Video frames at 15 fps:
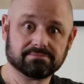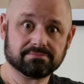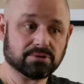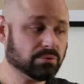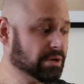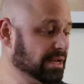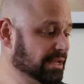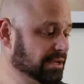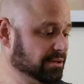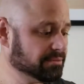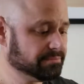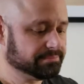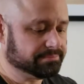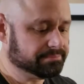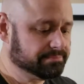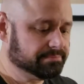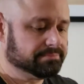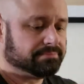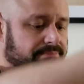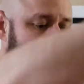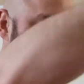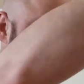Rain gear.
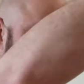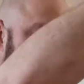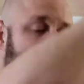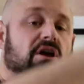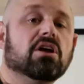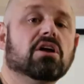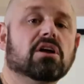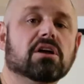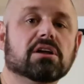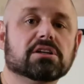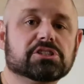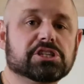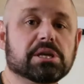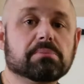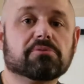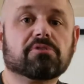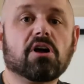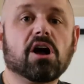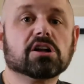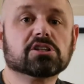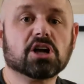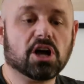Cheap
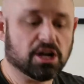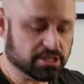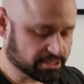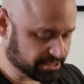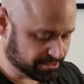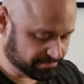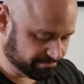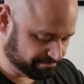frog togs.